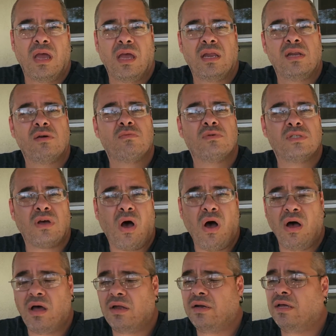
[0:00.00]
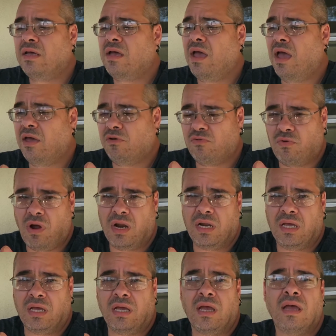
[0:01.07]
and it was on and
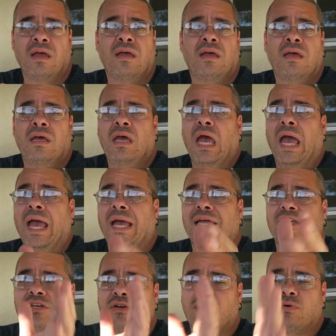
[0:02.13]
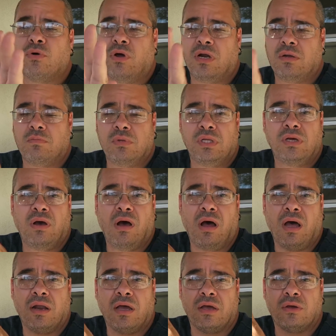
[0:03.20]
running and incredibly
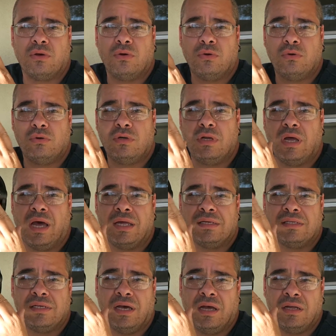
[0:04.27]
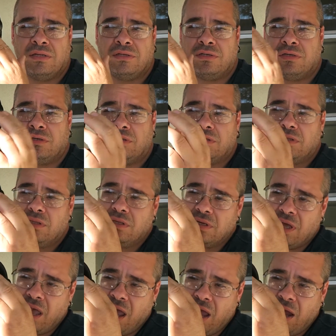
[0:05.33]
hot. I could not touch the
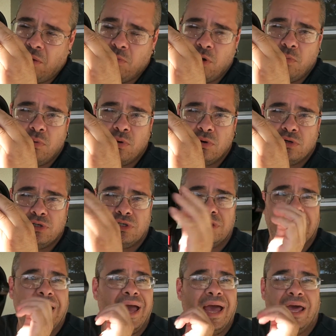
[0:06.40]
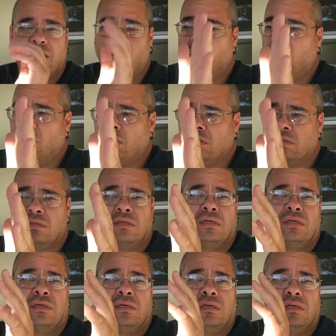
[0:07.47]
camera portion at all.
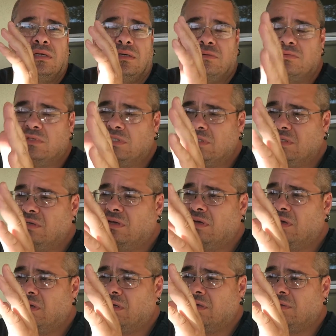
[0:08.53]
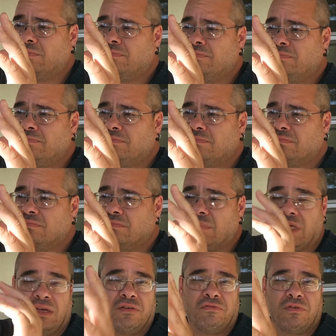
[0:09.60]
It was
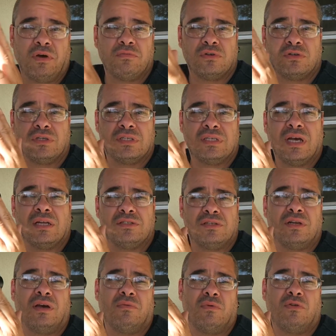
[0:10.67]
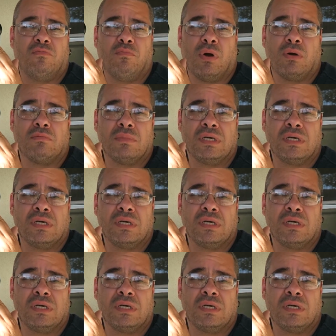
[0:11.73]
like if I were to touch it, I would have burnt